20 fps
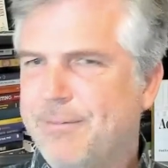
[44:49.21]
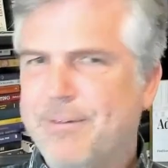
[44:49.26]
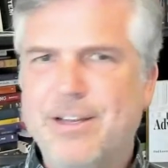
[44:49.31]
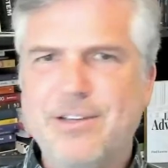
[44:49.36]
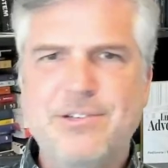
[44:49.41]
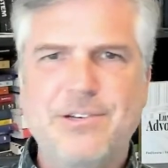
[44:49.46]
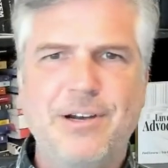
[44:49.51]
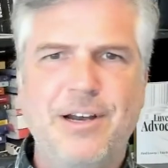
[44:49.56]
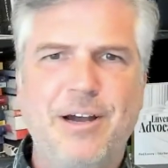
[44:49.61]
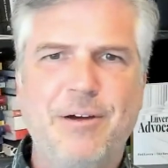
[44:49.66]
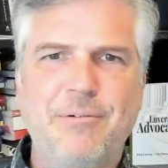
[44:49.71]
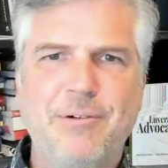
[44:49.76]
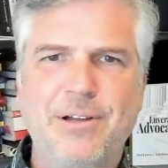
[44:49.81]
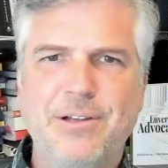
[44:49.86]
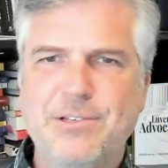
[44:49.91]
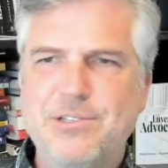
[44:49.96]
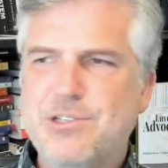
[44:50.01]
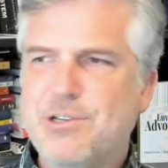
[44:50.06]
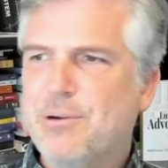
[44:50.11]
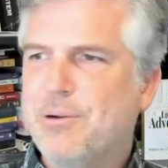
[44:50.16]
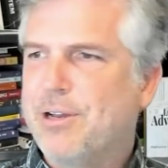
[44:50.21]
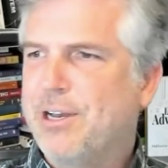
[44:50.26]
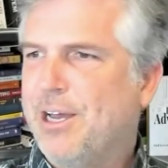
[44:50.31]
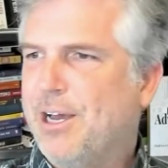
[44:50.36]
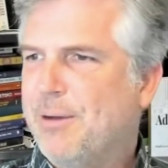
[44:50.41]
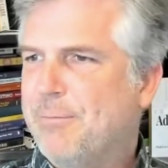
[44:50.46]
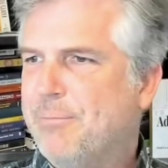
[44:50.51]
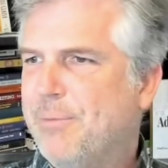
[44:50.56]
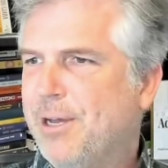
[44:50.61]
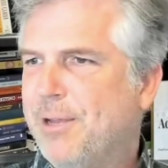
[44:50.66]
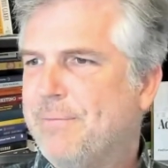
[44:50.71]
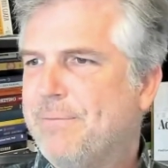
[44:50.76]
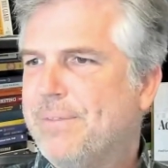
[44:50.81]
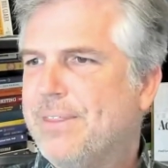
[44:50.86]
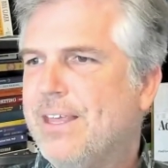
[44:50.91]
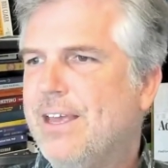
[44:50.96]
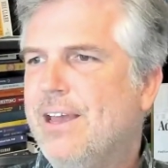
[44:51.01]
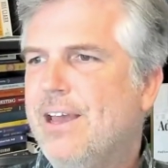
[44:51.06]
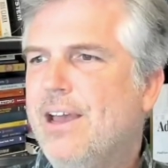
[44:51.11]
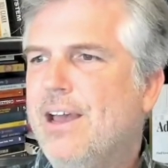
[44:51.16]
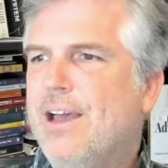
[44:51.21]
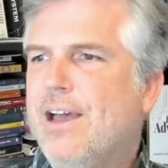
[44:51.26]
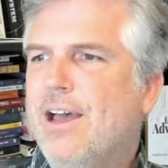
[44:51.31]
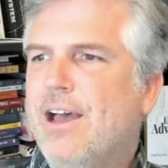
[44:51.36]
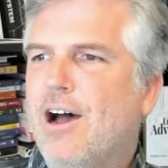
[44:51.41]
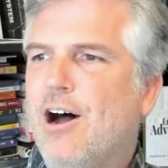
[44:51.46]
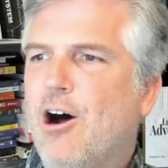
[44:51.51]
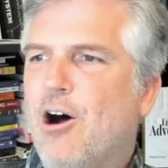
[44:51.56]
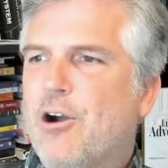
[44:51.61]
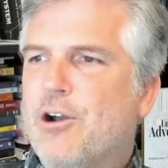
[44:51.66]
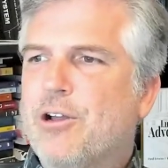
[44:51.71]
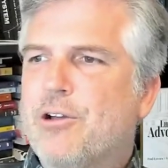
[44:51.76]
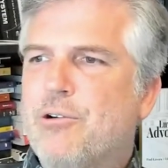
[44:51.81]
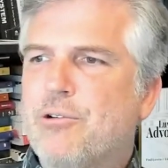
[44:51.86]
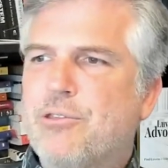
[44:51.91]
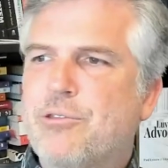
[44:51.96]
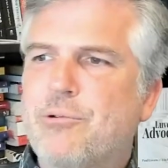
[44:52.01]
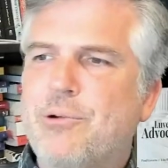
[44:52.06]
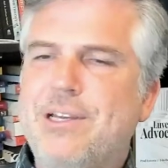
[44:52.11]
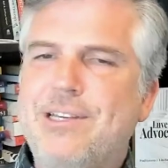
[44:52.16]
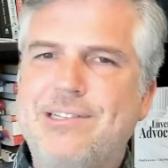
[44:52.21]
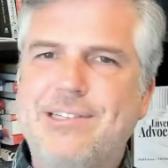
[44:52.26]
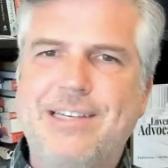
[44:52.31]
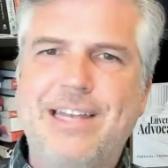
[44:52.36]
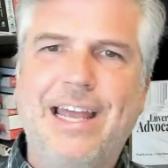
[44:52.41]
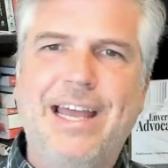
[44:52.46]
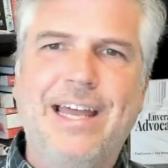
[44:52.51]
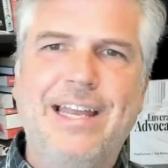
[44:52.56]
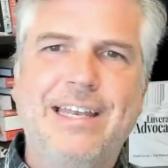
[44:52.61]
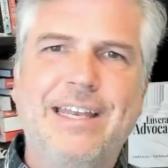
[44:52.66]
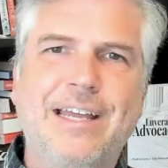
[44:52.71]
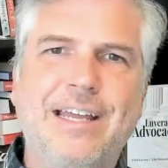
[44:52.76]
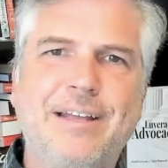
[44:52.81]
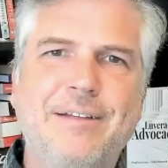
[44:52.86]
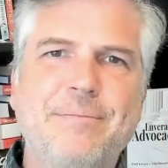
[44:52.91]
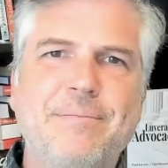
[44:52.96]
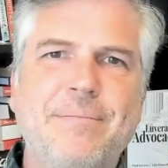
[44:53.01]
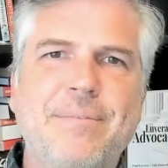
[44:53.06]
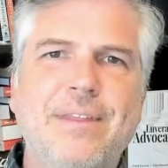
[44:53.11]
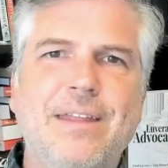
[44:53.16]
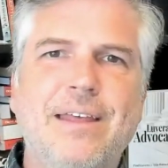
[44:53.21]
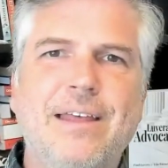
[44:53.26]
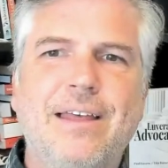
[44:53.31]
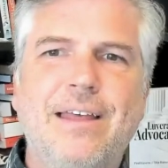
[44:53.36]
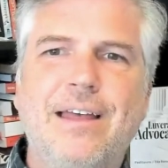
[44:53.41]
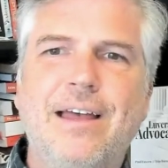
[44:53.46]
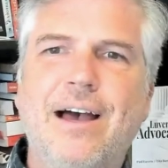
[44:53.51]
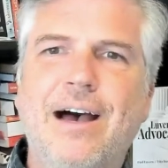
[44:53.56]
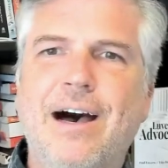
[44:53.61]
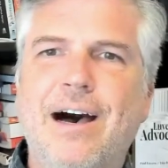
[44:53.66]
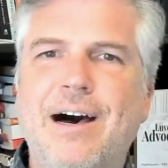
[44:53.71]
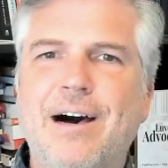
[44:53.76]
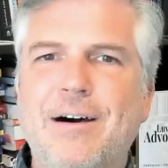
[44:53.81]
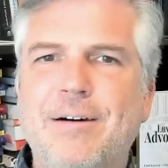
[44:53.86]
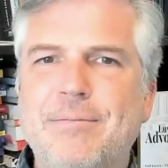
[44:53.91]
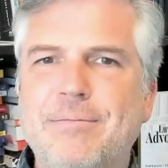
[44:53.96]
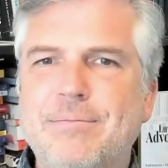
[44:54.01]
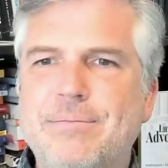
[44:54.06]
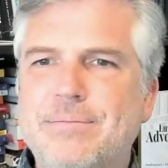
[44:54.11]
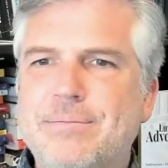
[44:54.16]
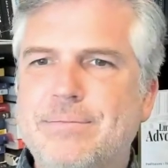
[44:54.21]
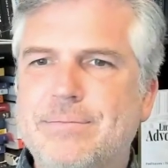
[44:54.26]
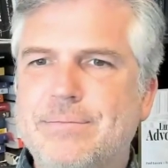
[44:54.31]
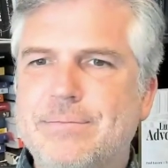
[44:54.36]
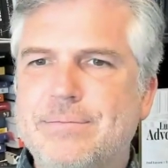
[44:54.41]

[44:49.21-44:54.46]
I'm not sure how well it's showing up, but Article 3 standing. Um,